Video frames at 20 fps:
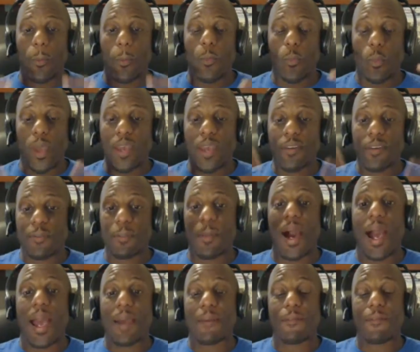With
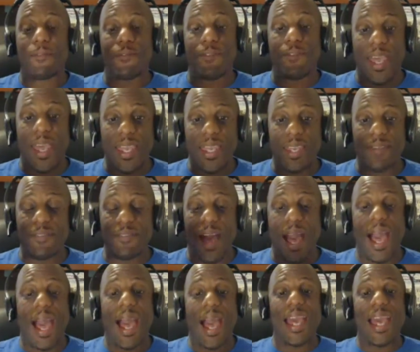my faith,
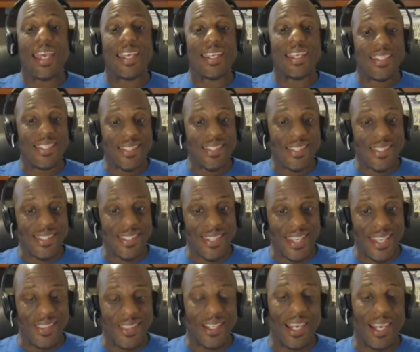I
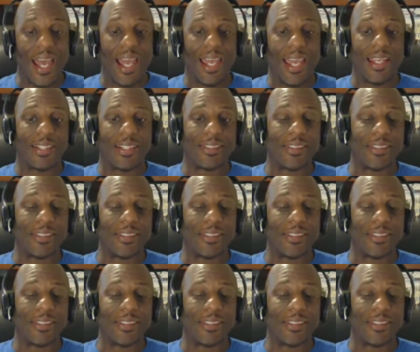see the light.